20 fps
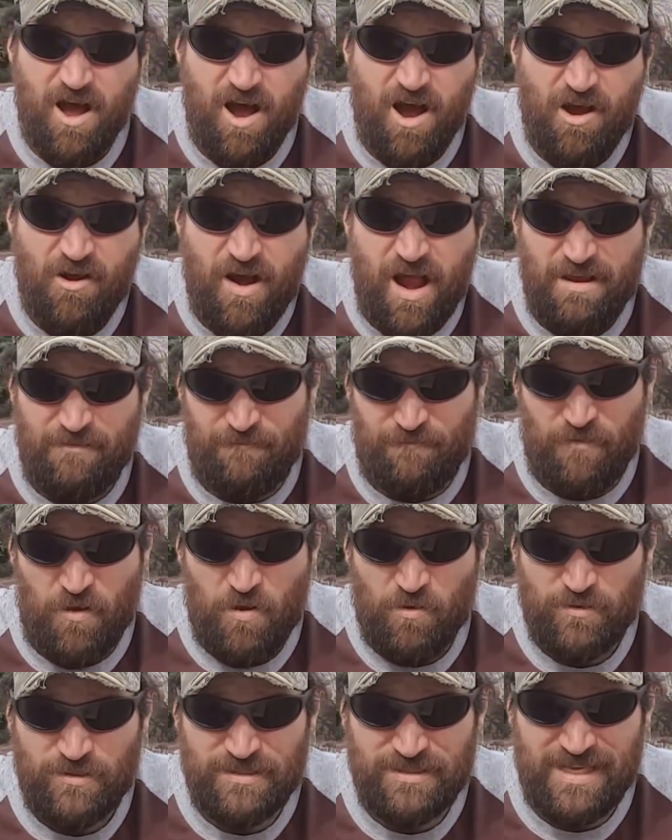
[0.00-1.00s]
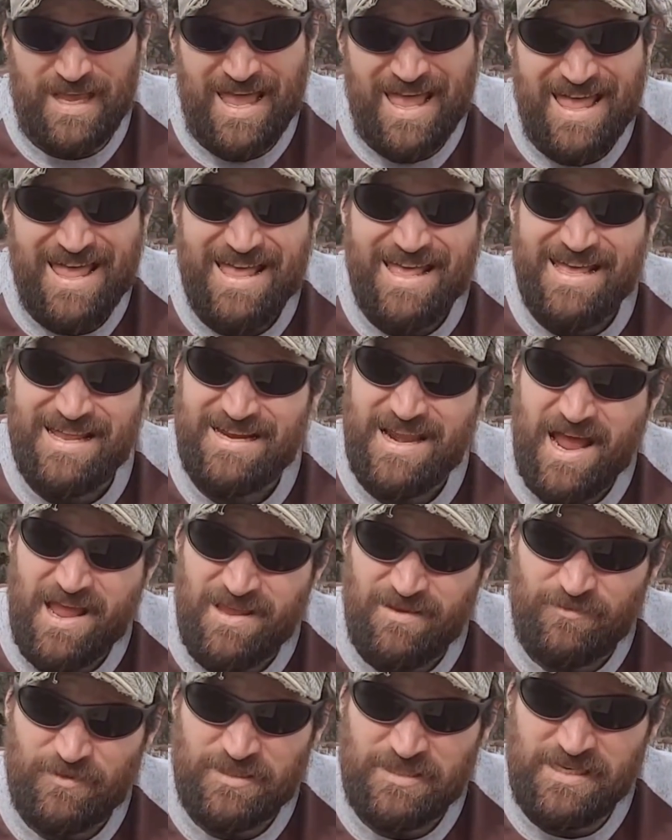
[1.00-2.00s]
All right, folks. Now
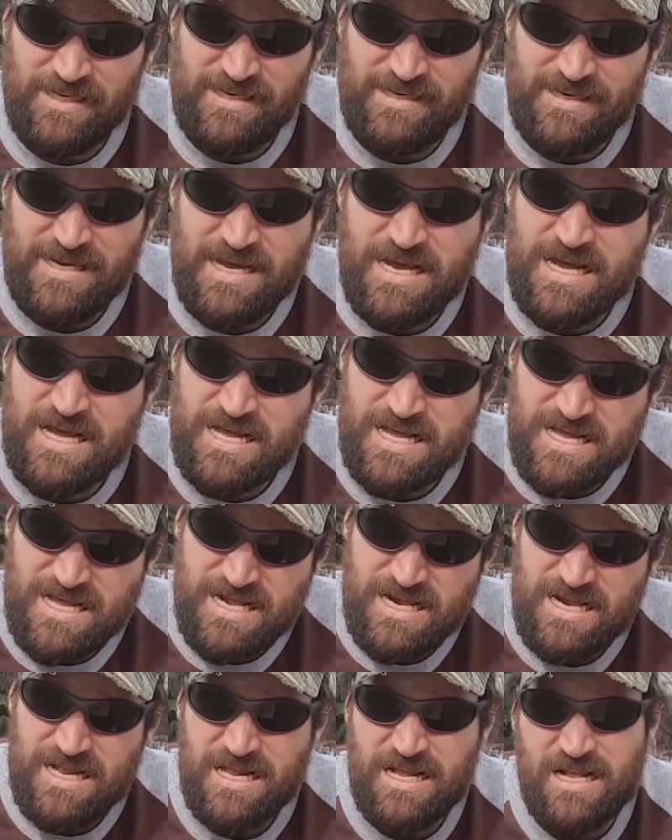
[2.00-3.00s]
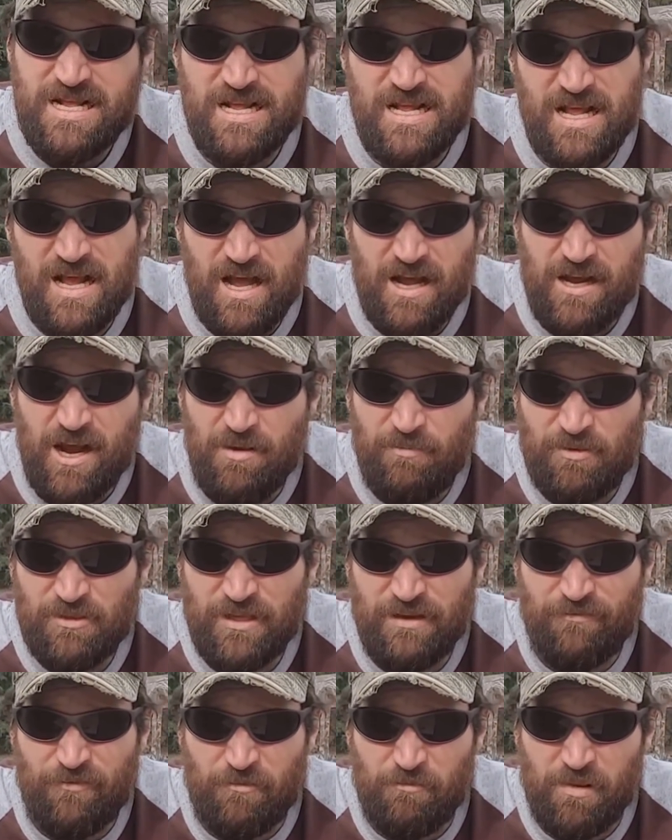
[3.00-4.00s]
you've seen a couple
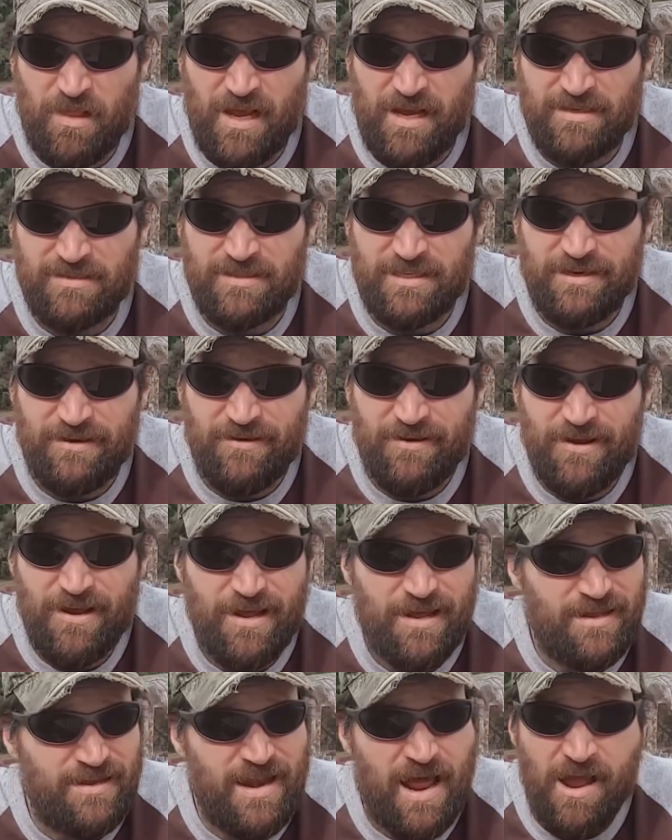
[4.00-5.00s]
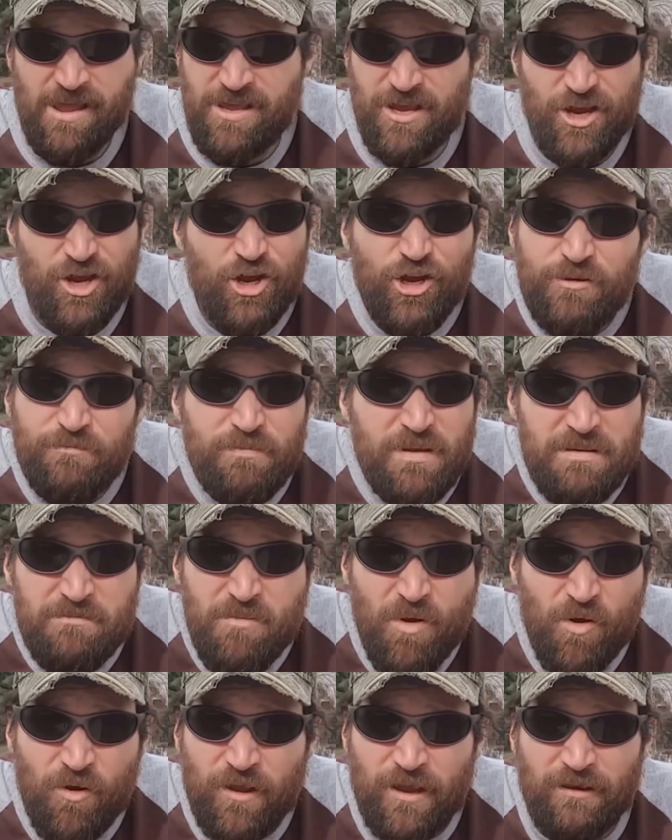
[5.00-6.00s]
different blinds here. Now you could be
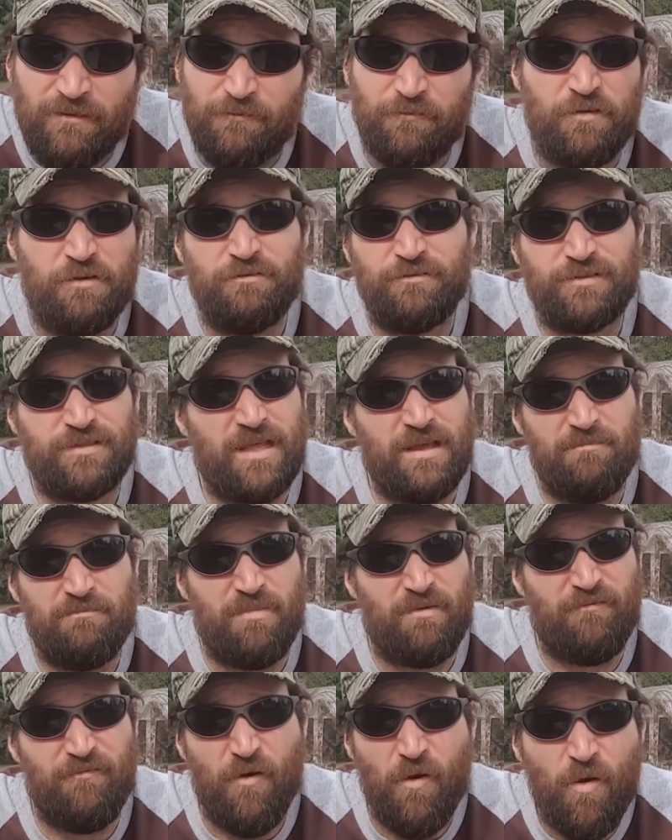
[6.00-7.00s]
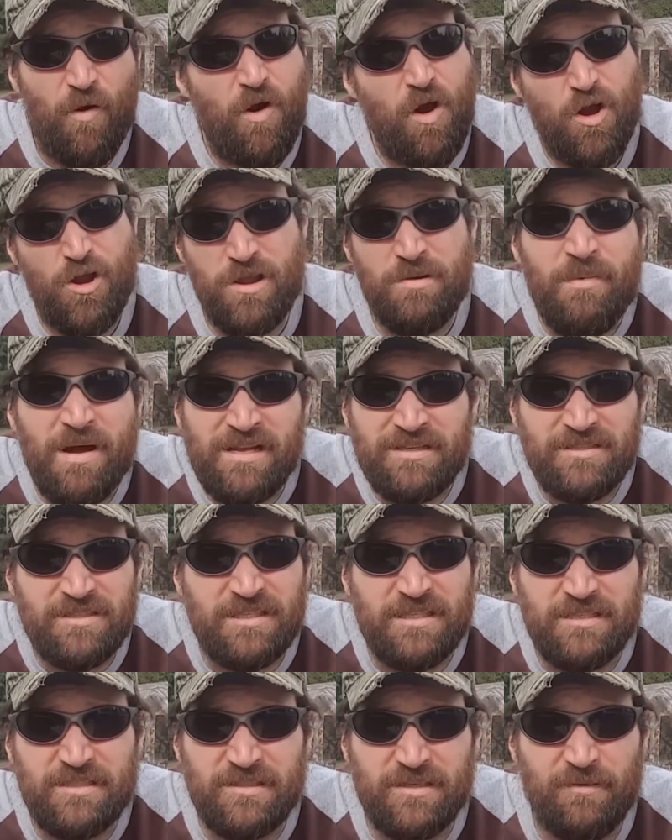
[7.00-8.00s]
more confused than before, or you might
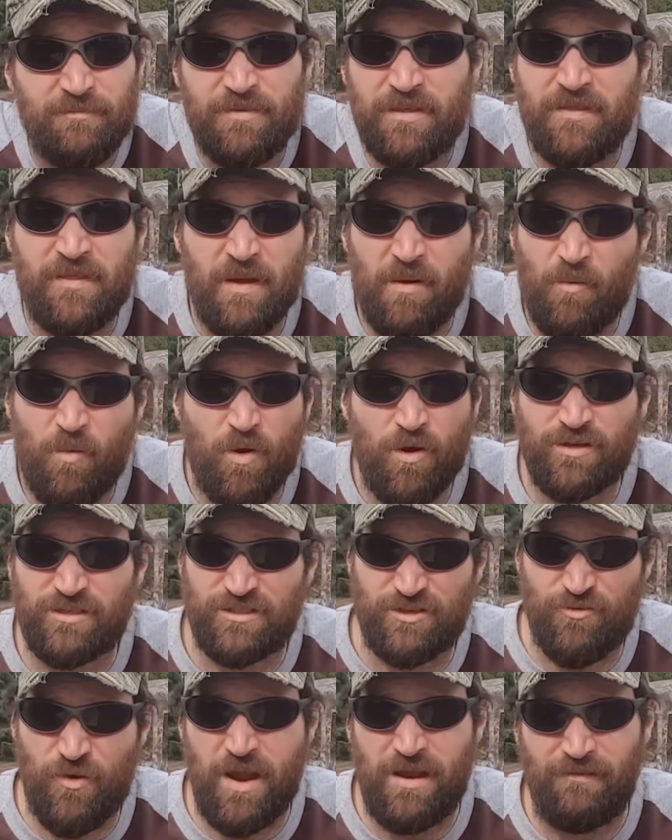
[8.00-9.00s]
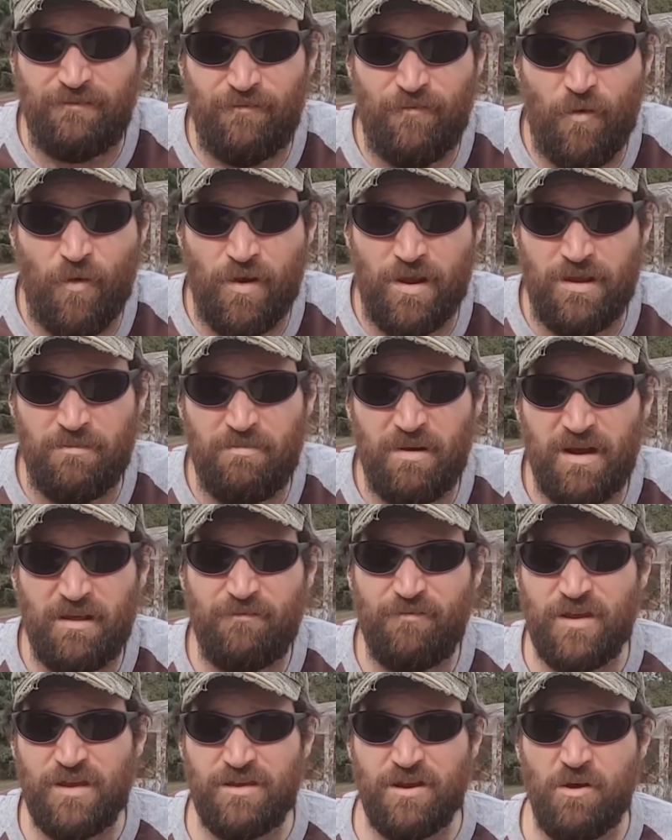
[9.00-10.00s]
see something that works great for you. But
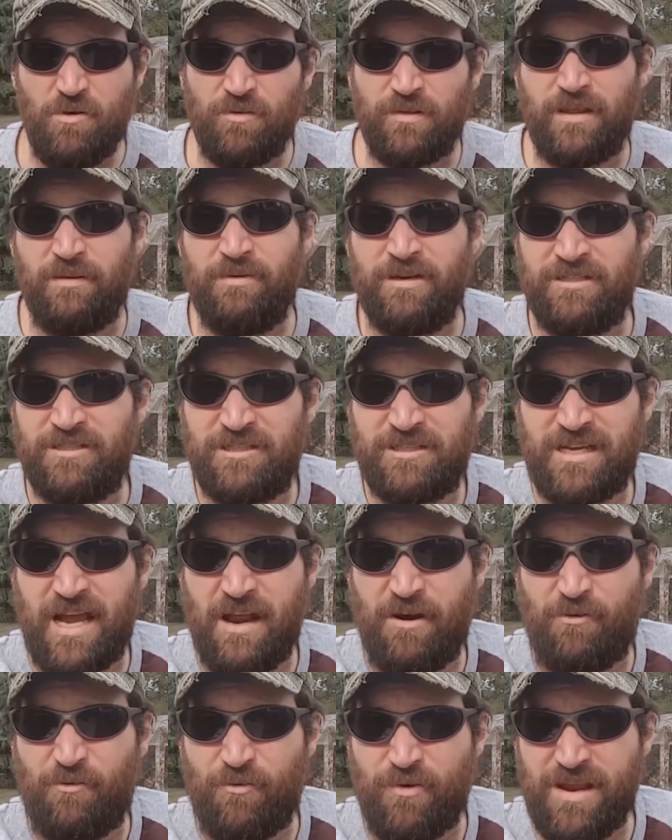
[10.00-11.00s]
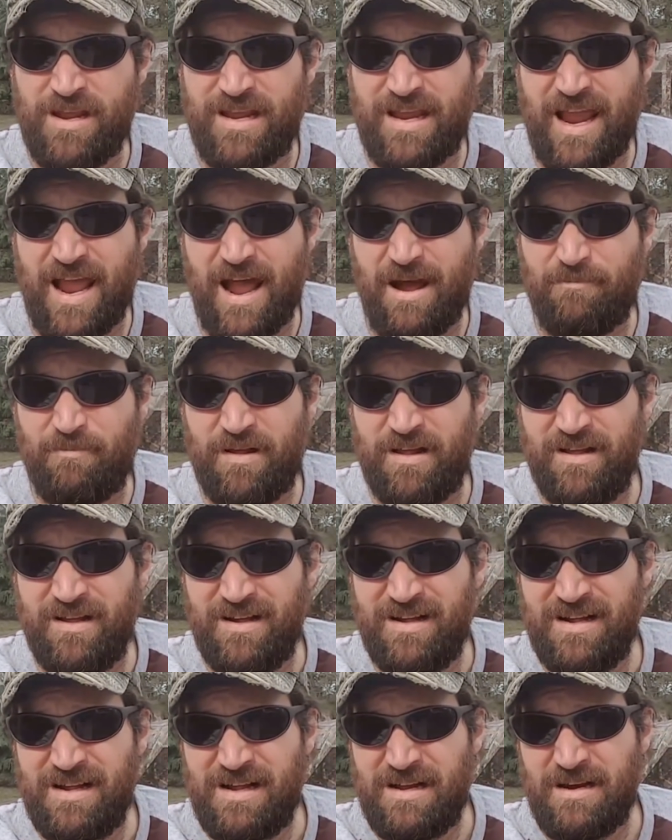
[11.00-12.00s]
if you don't, let me just kind of recap.
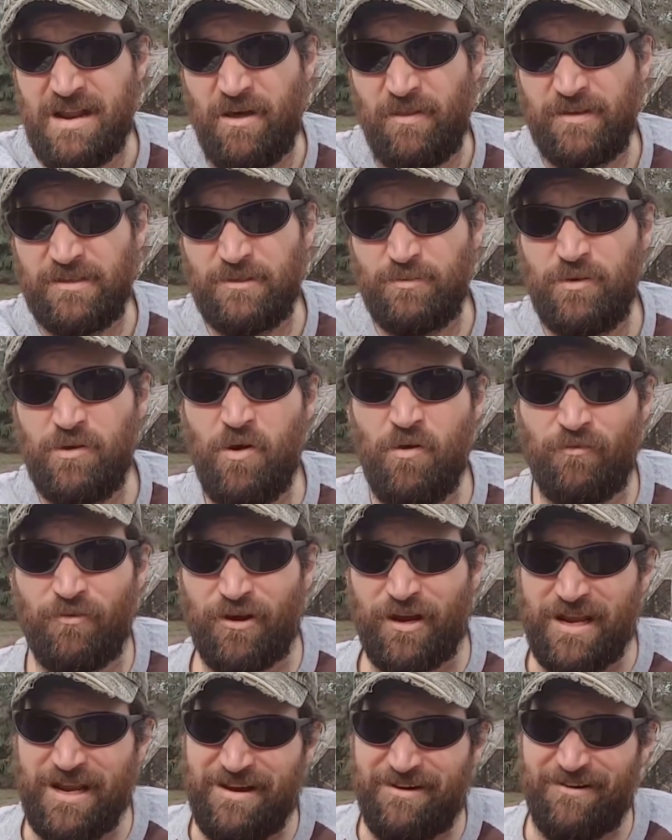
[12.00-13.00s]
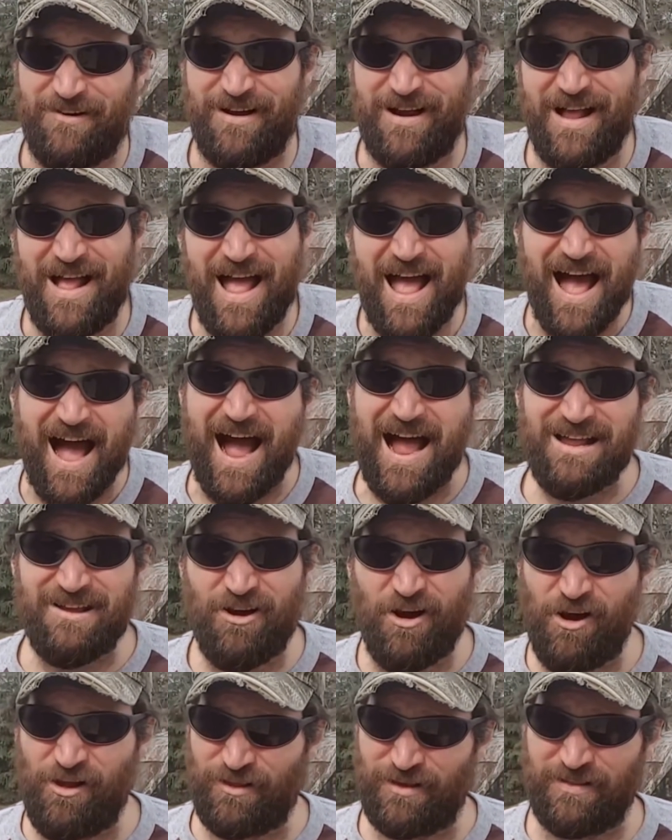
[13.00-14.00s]
Now this one over here, I
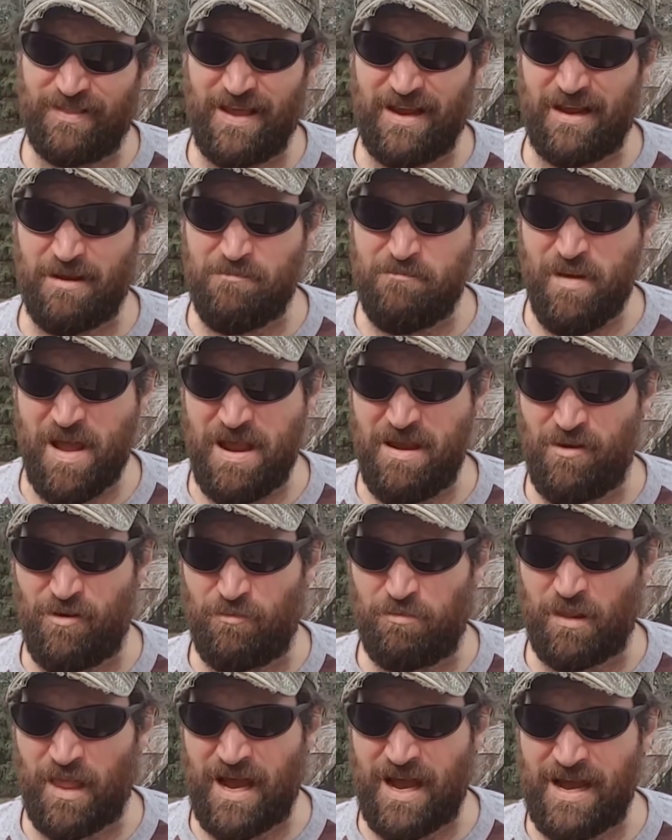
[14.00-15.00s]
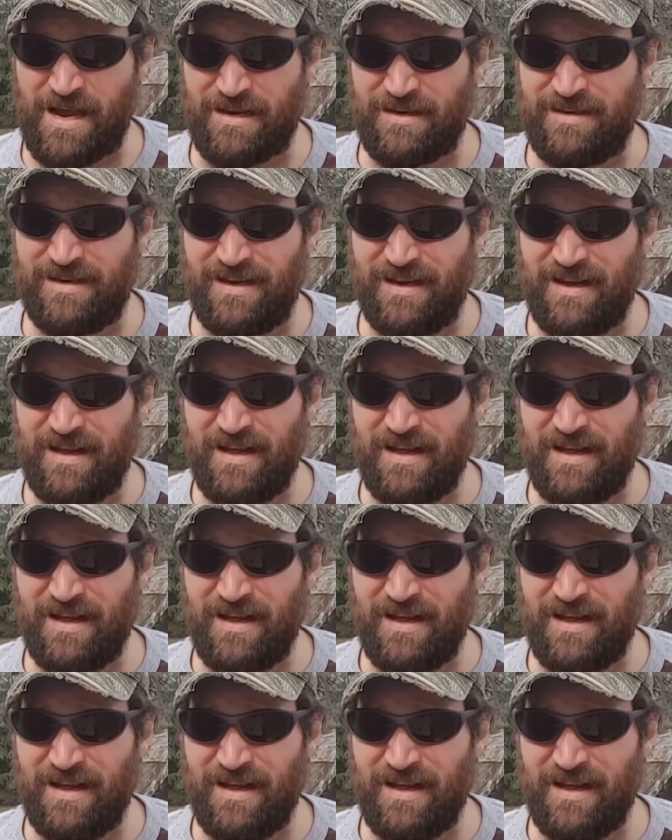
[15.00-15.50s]
call it like a Bale blind.